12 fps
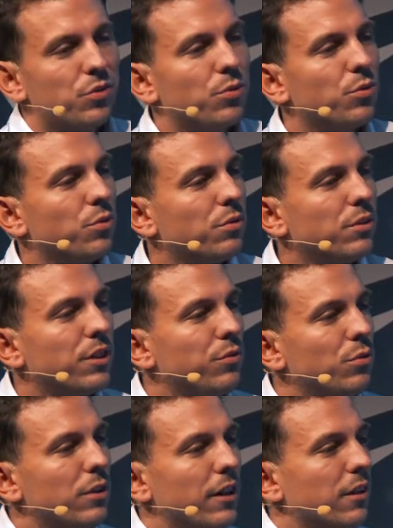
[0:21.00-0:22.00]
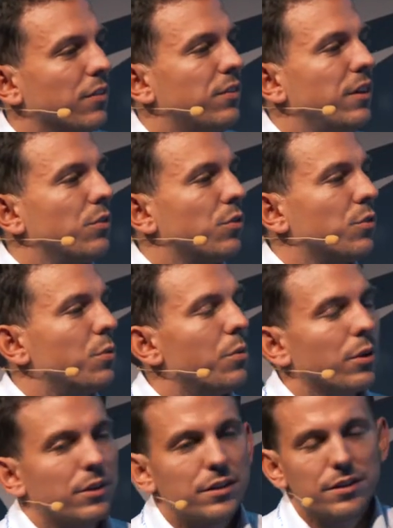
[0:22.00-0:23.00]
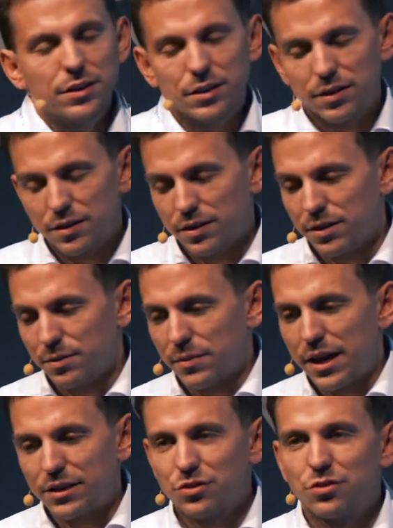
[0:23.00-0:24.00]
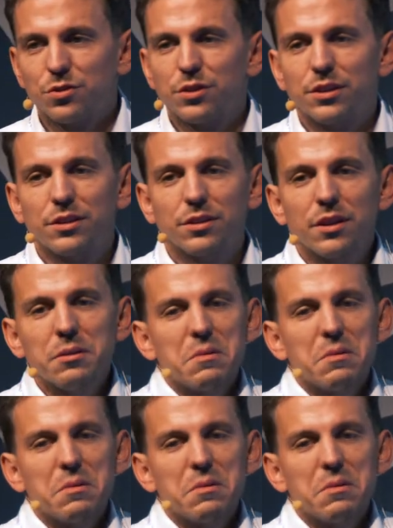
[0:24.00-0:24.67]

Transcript: to give you like a status quo what the actual